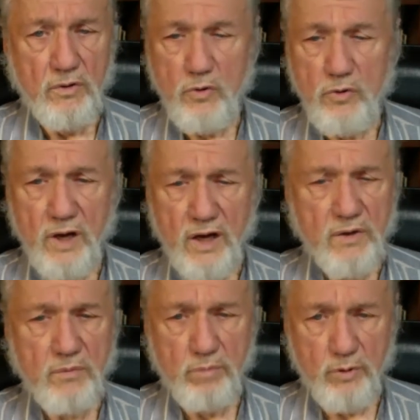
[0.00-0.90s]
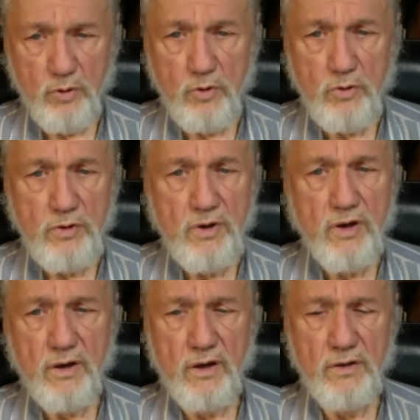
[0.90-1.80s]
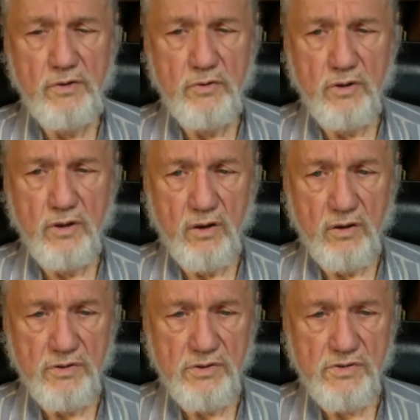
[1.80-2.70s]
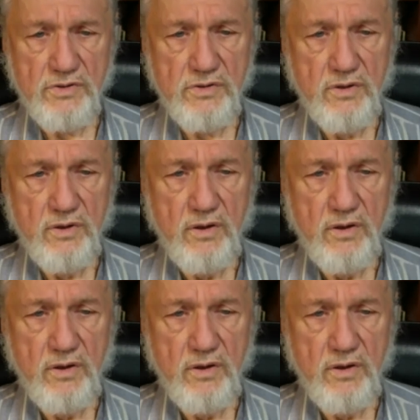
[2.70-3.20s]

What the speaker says: Do not brood on your loss,